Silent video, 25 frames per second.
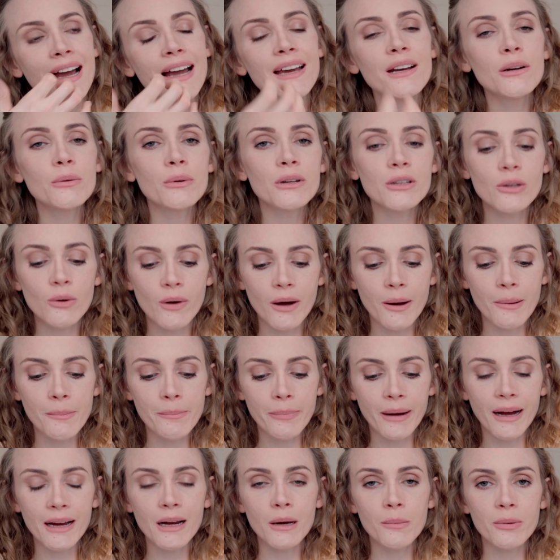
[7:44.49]
I don't want to go out and
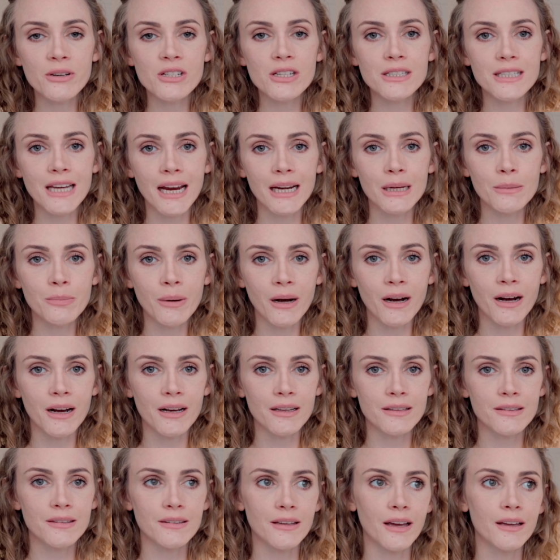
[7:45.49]
buy a bunch of tiny pots.